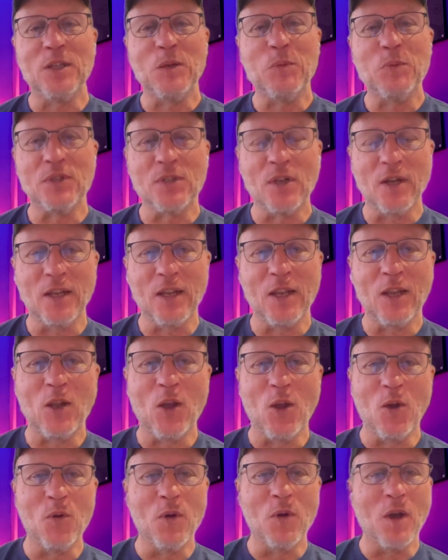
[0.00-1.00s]
deep as I can
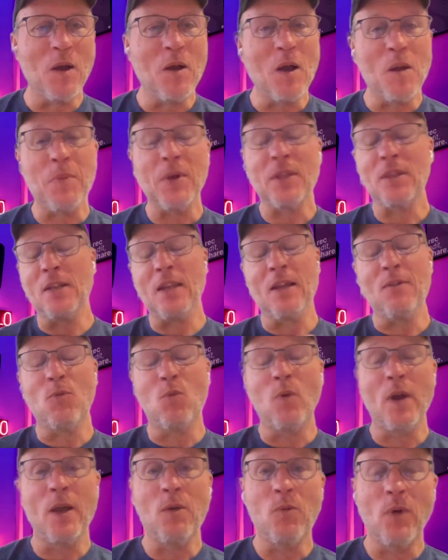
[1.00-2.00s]
go. I bet they'd have
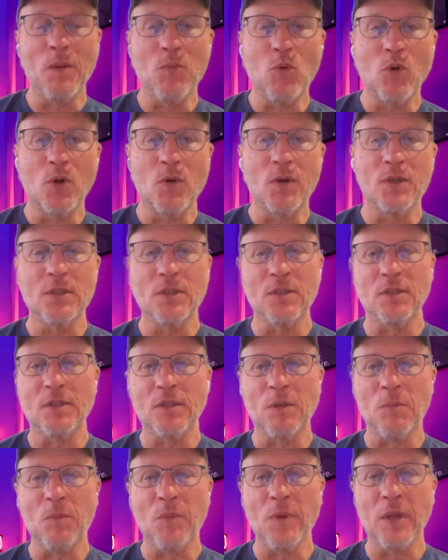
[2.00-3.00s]
way, way more
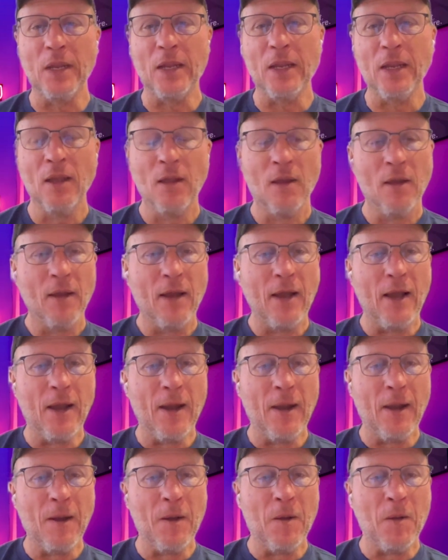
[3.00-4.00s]
questions than me.
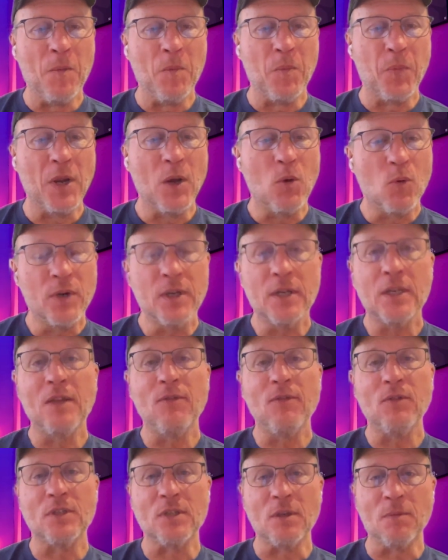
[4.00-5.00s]
But I wanted to
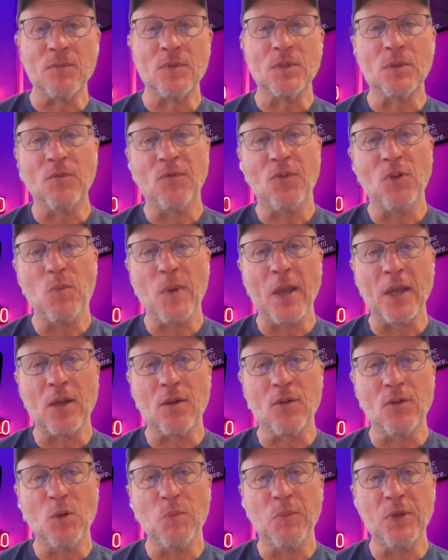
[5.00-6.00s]
give you some feedback
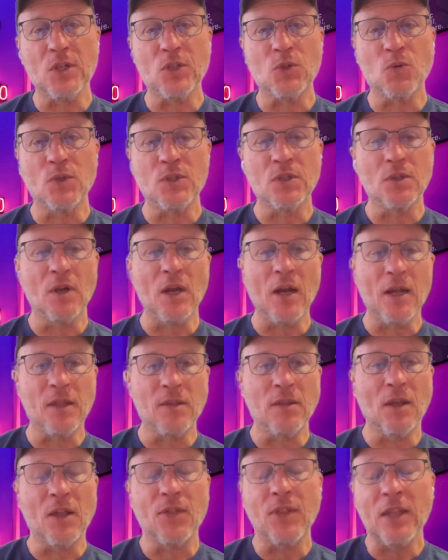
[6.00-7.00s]
on your pitch, which I
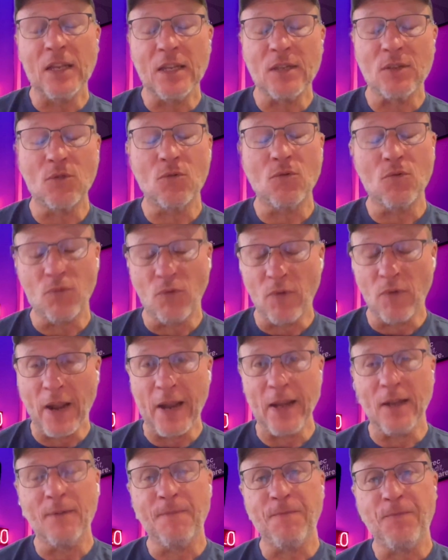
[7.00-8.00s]
think is
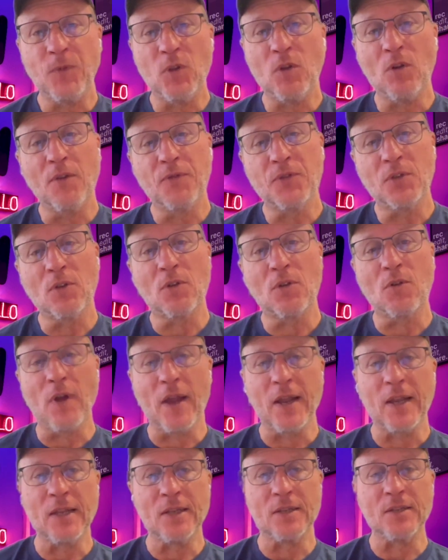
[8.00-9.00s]
great. You're off to a
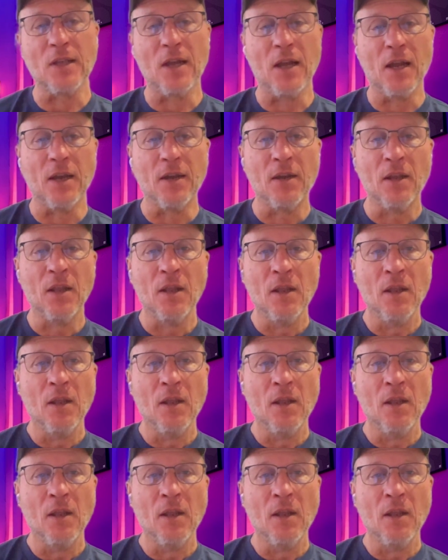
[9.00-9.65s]
cracking start.